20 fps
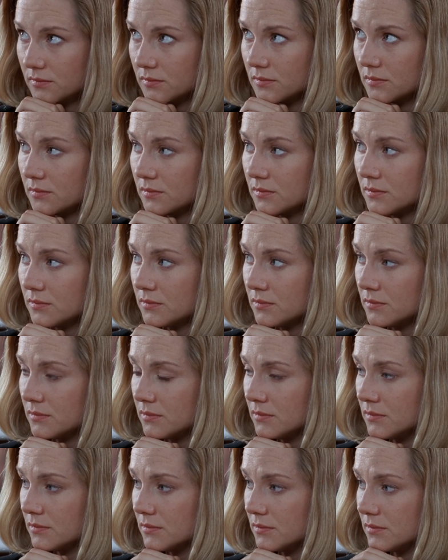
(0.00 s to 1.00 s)

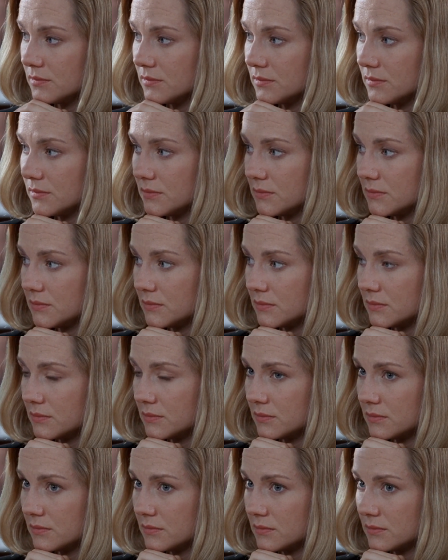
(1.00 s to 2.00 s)

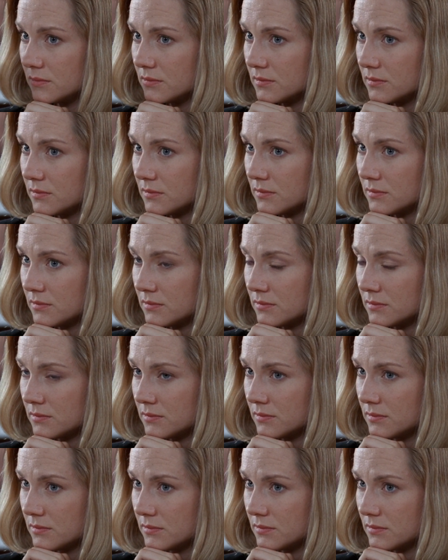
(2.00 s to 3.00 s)

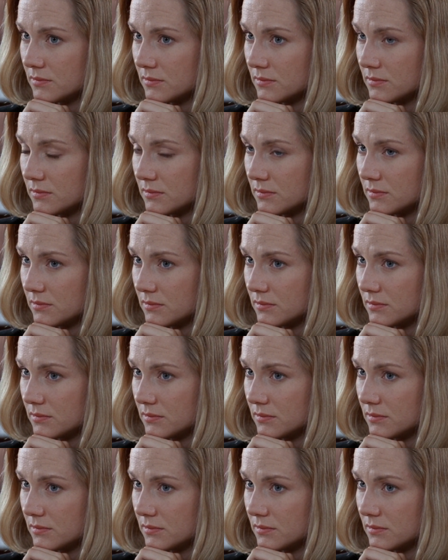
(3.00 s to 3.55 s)
No one is speaking in this clip.